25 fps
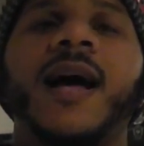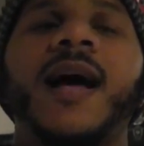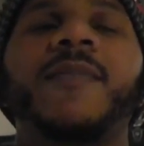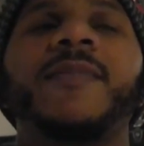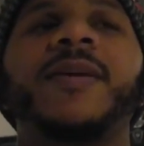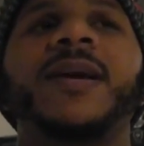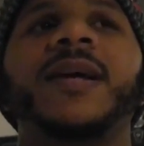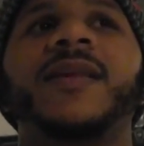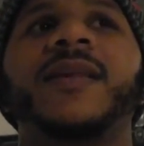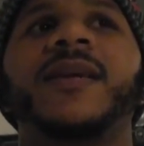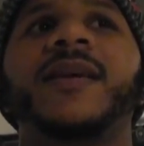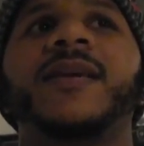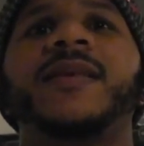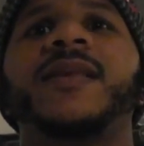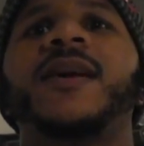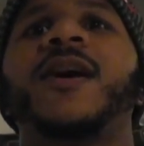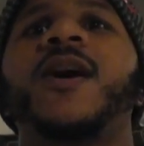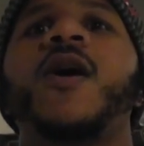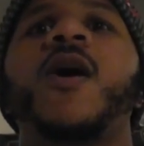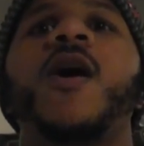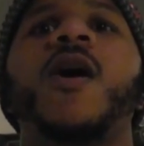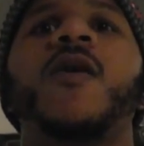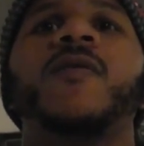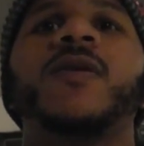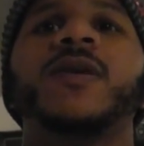I mean,
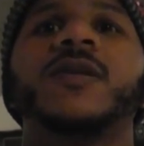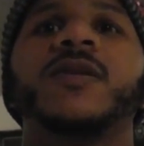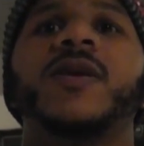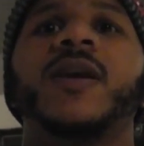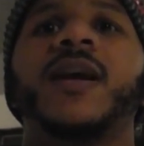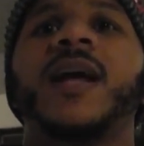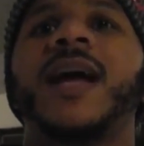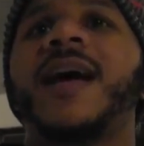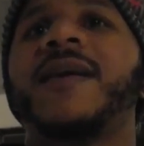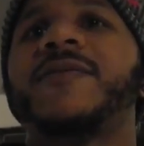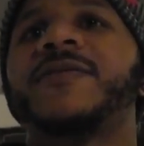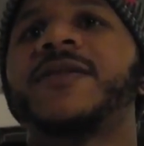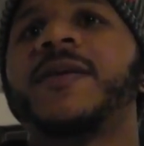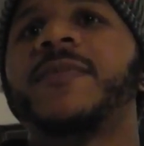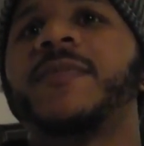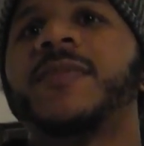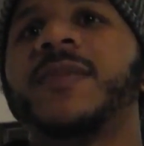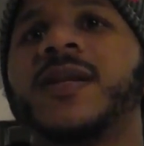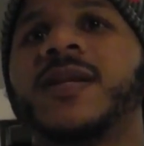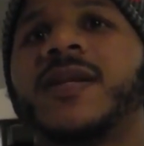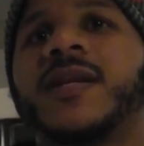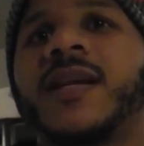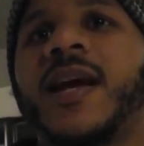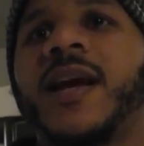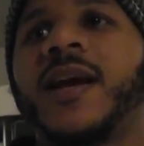they're always going to have something
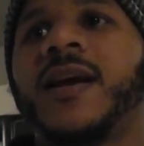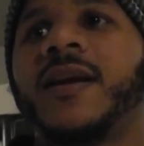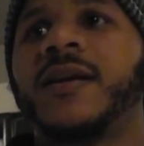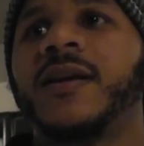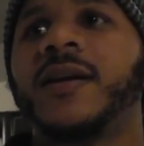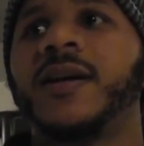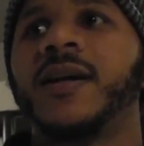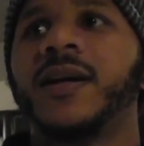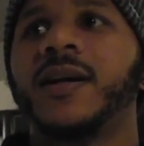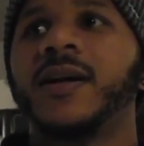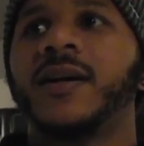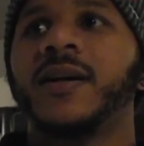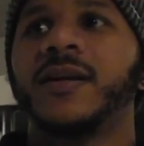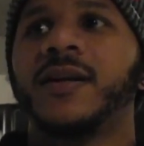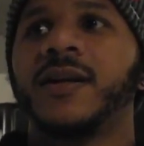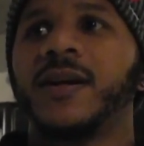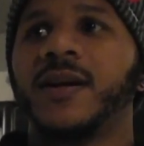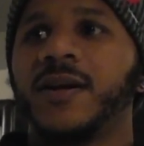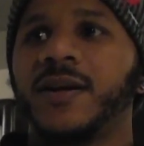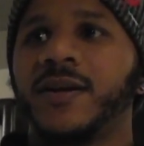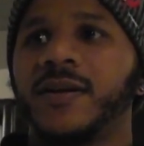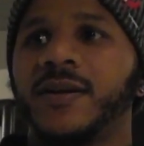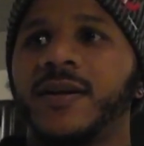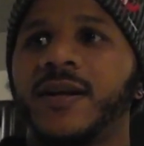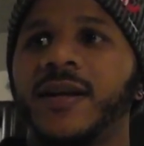to say. Uh,
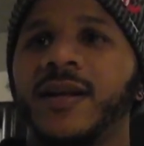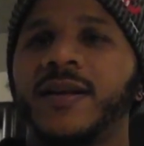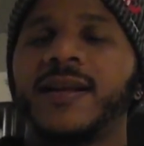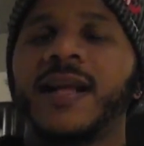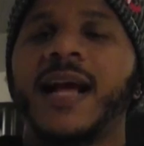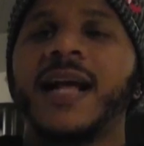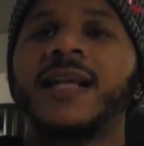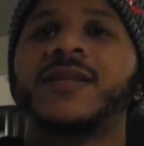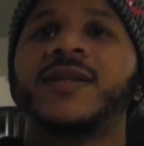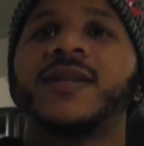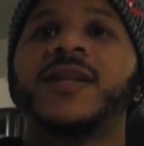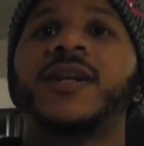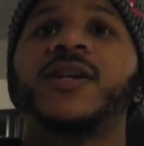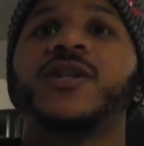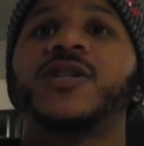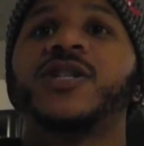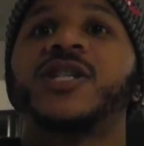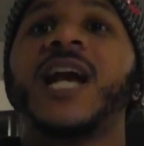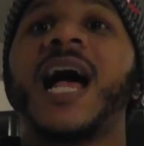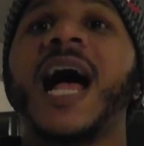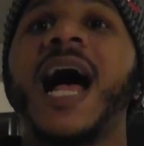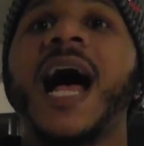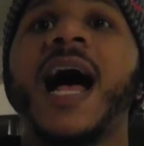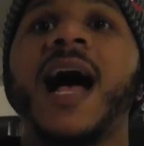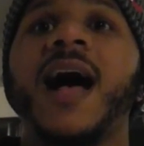th- that's their
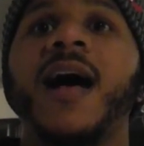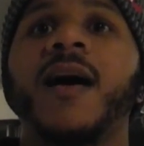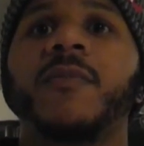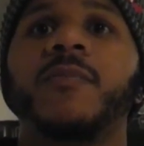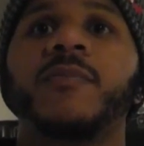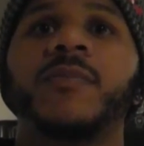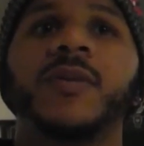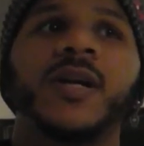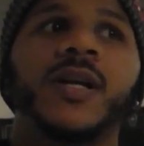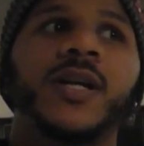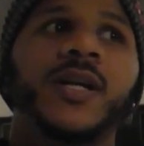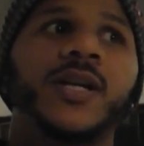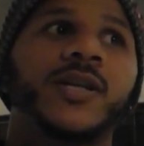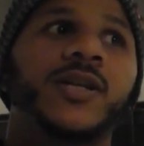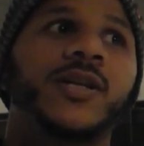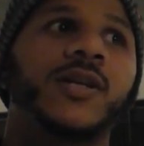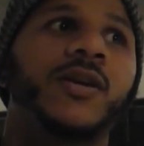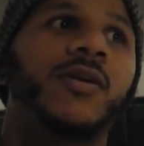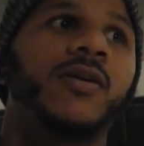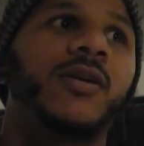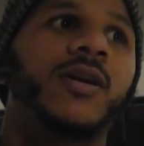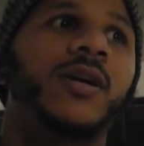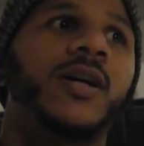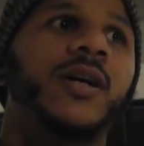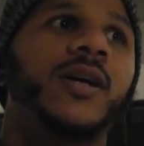job.
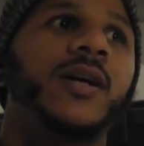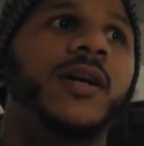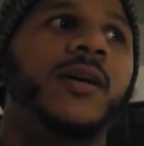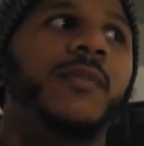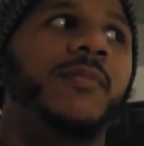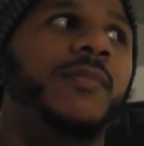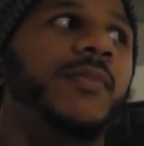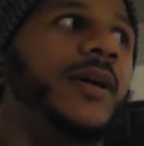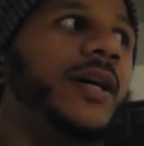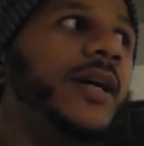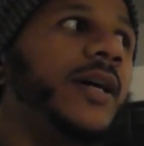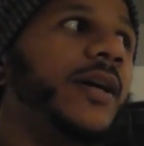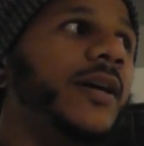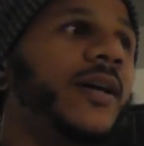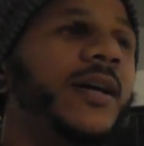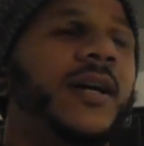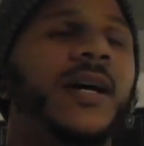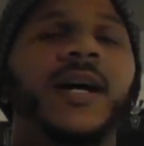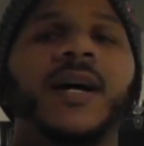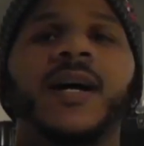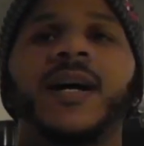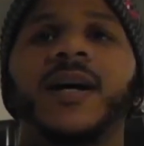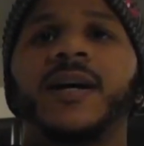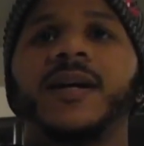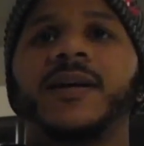So, uh,
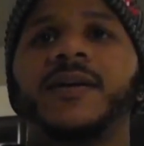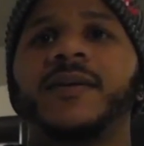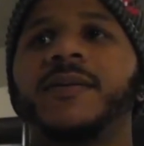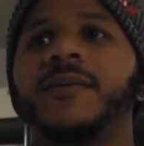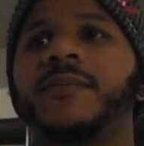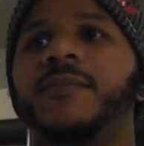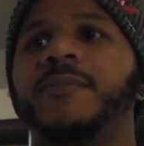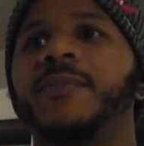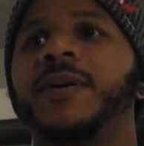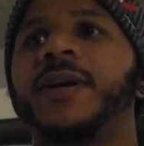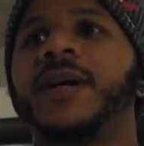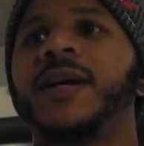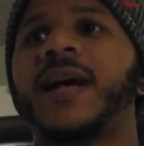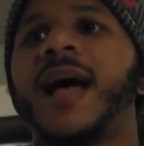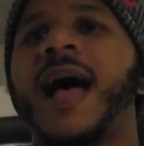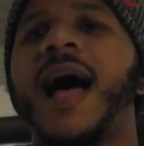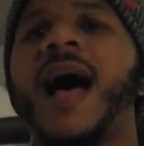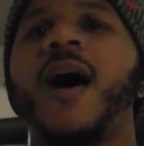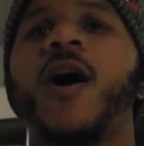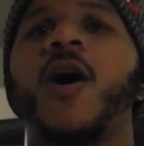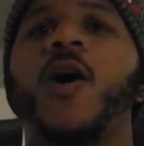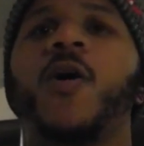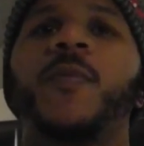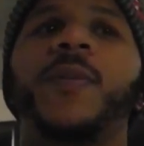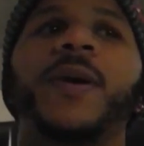but but
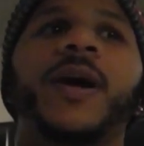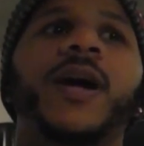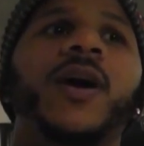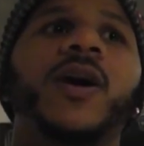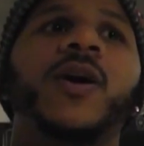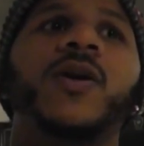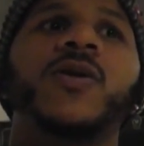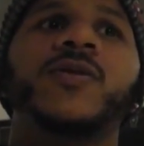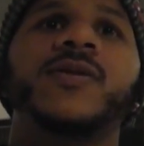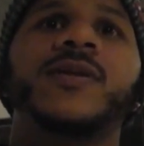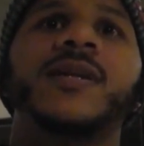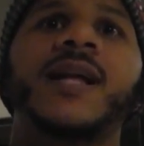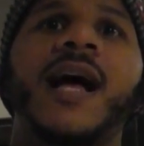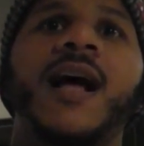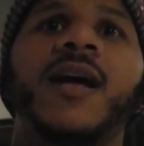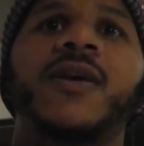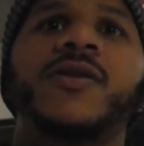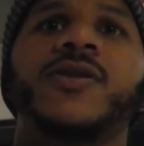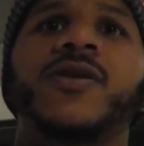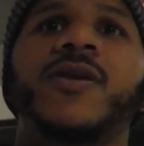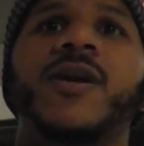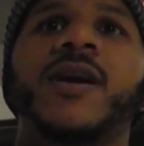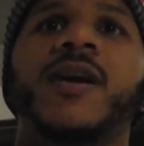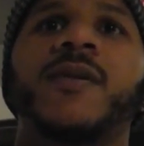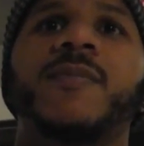I hope it goes down
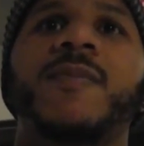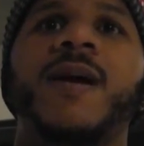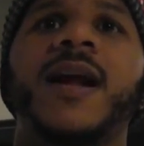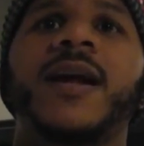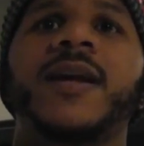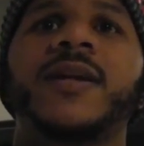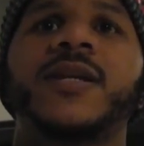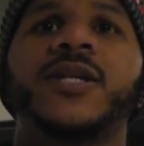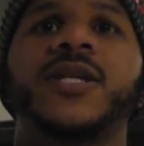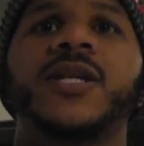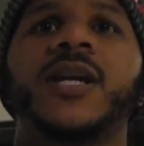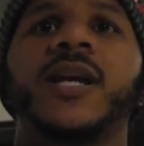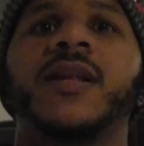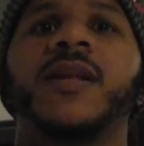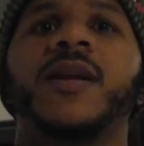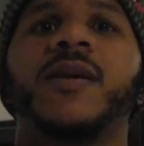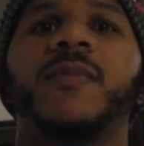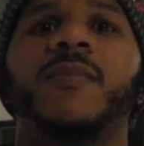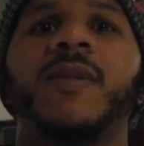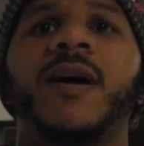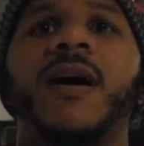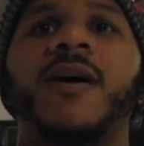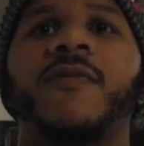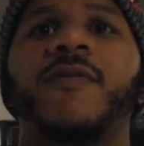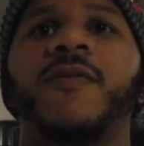so everybody can shut their
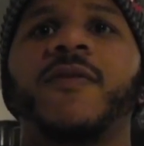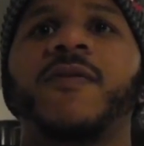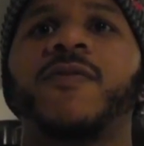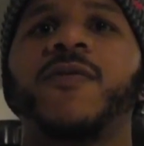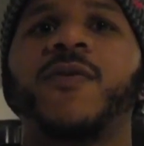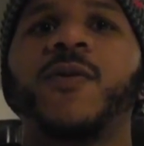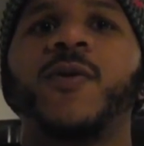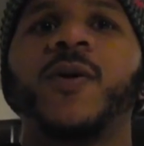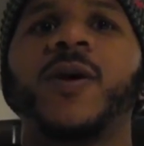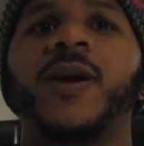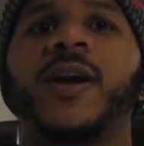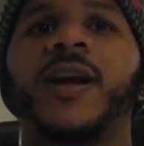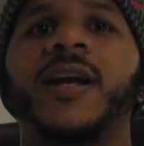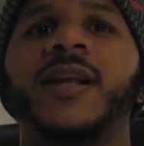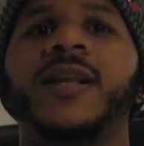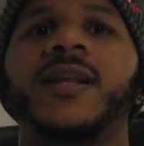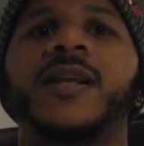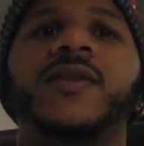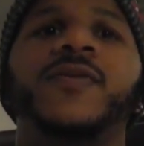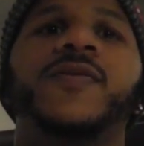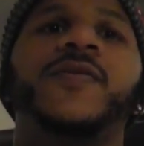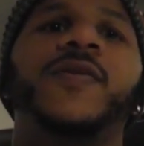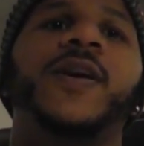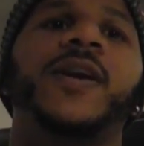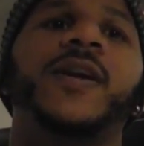mouth and Floyd get
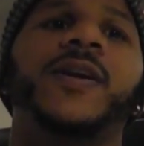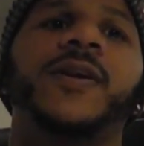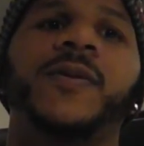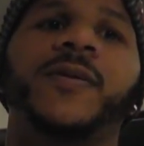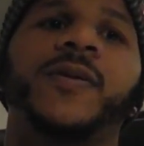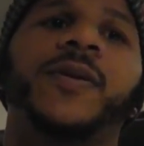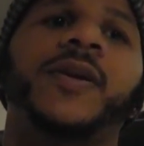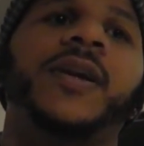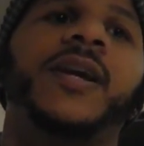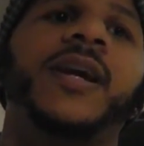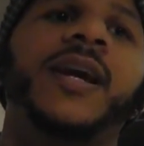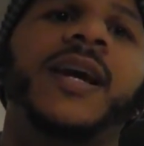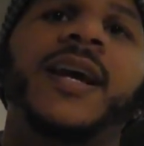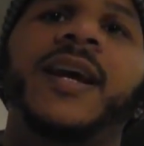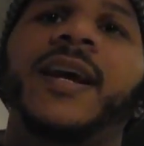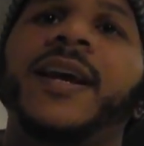this victory